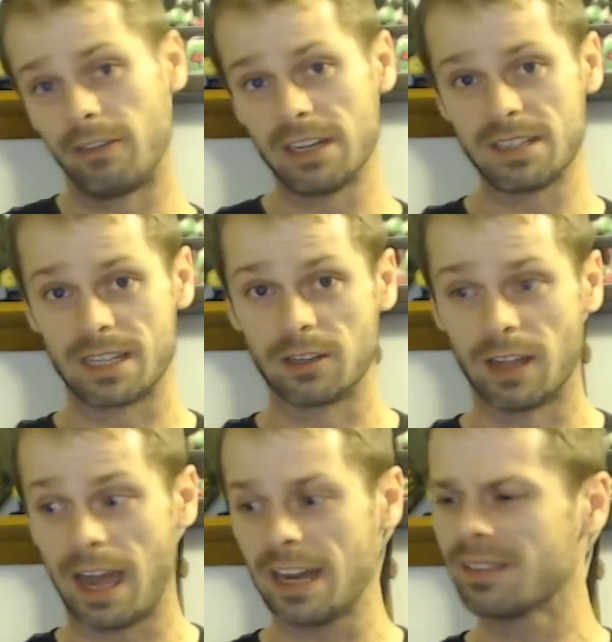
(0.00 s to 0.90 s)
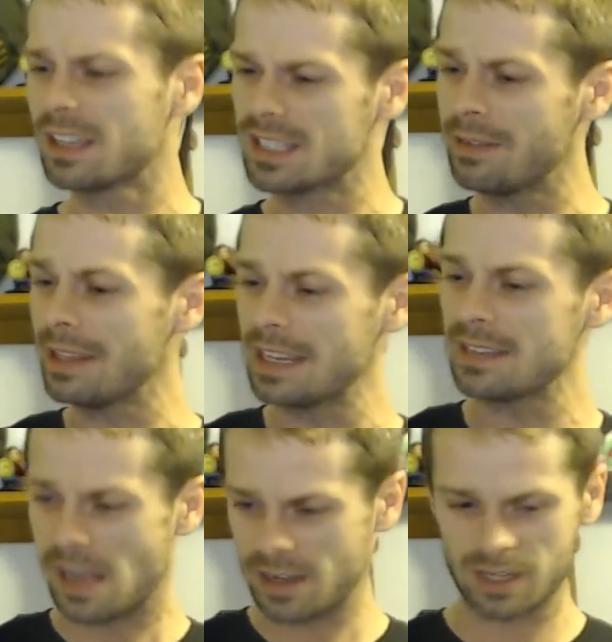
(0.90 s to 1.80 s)
single item, because some of
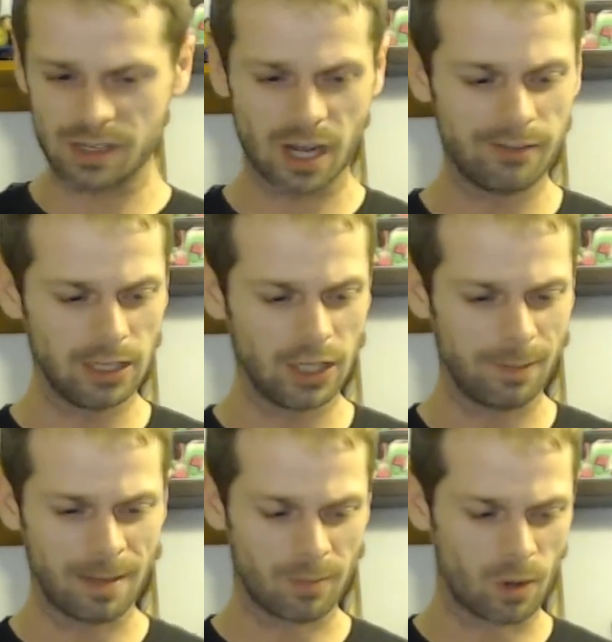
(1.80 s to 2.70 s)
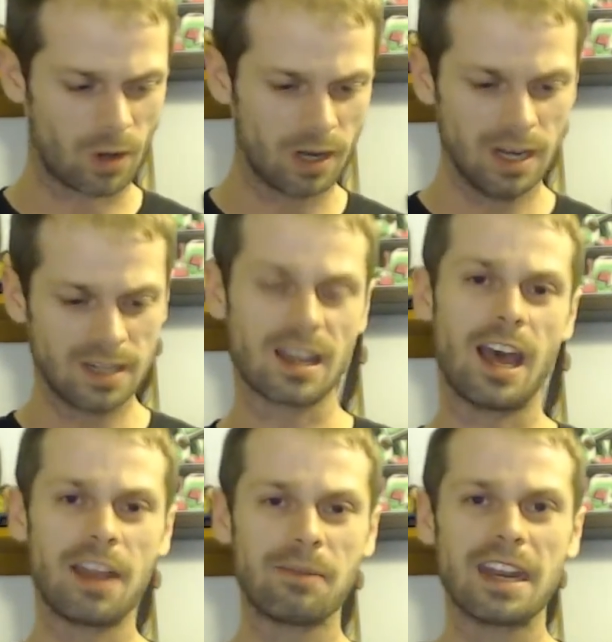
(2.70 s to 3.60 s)
these deserve a little bit more
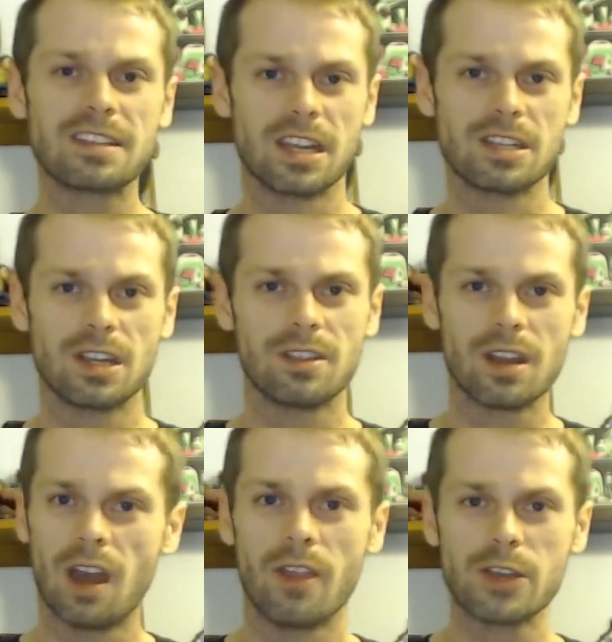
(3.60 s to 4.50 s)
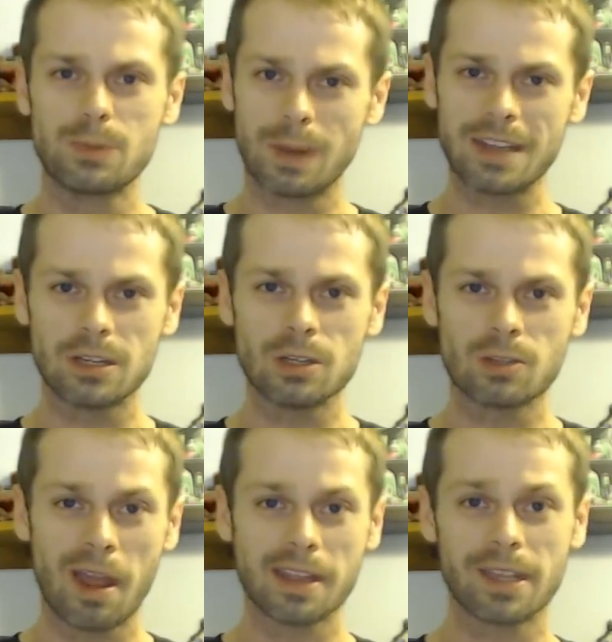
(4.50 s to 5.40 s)
time and attention than others, but I do
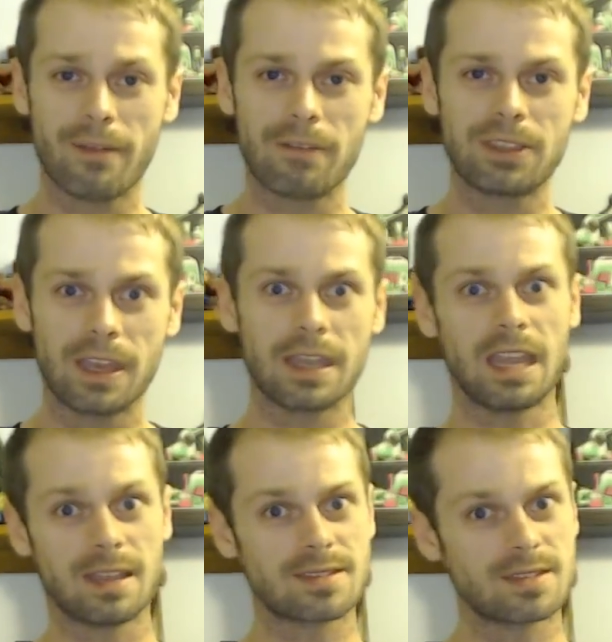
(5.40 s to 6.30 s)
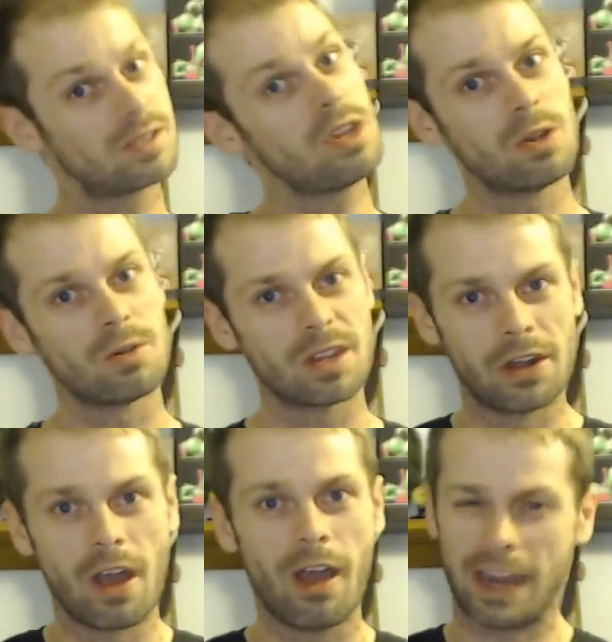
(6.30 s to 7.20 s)
try and give everything its due, you
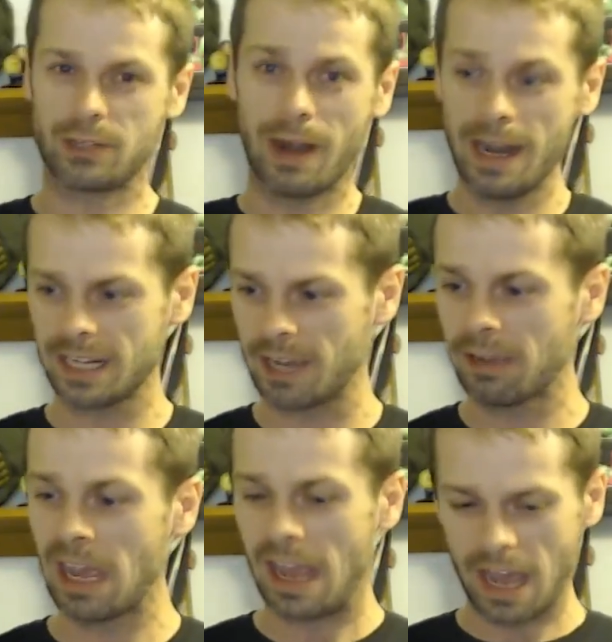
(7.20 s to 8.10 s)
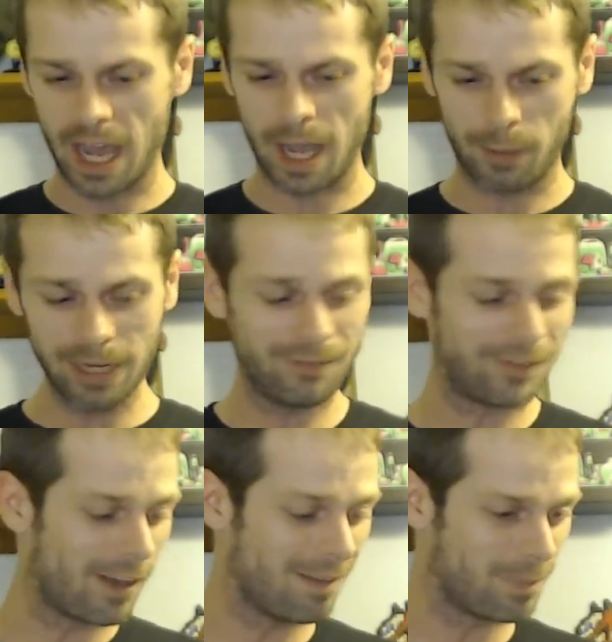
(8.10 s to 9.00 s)
know? I try and give a pretty
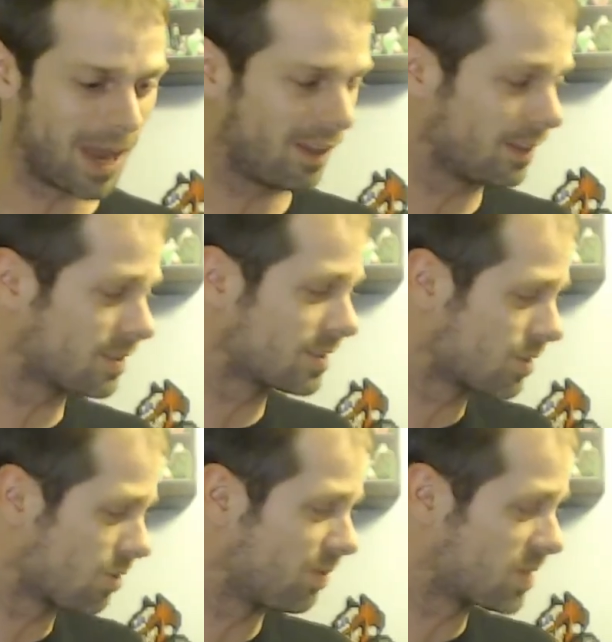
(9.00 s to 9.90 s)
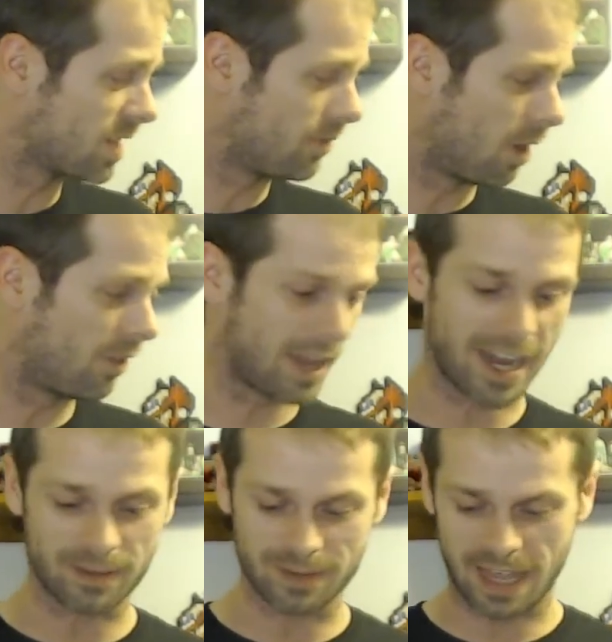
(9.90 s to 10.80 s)
fair and balanced description of all the
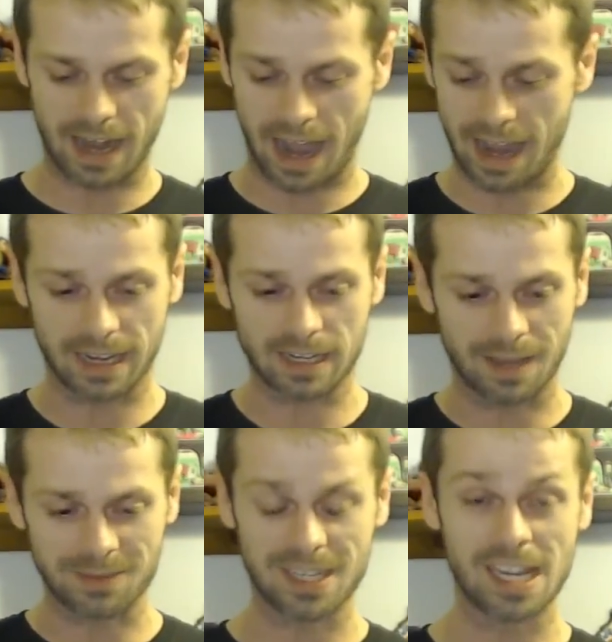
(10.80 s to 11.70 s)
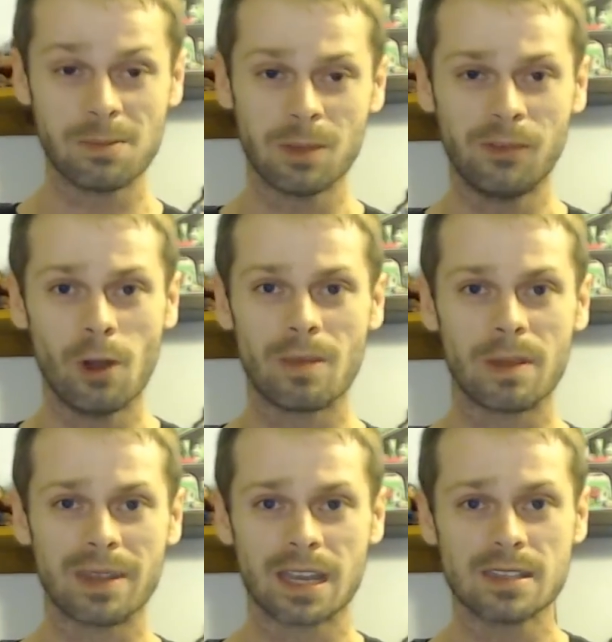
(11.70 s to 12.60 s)
items that I end up seeing before me,
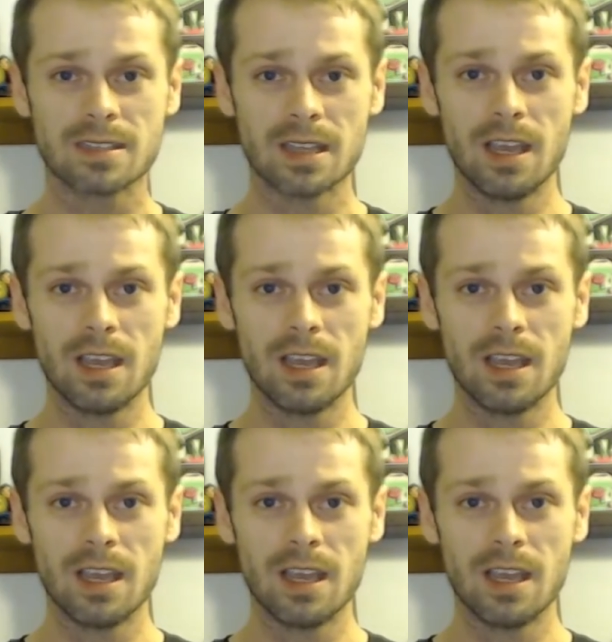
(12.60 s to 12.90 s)
because